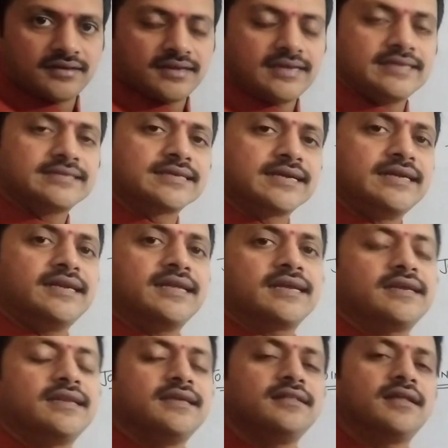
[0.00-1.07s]
is
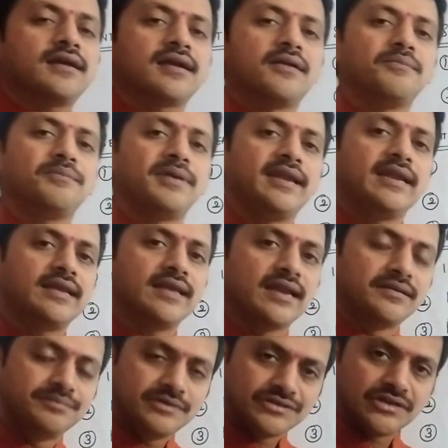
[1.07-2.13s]
conducting the complete
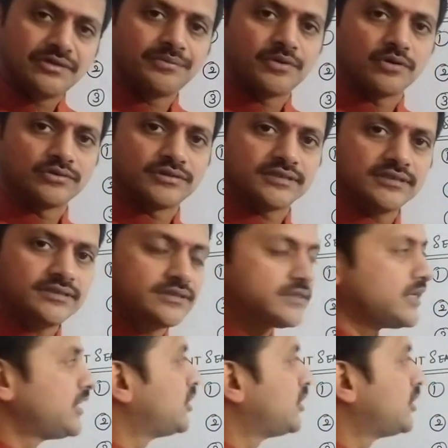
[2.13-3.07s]
admission process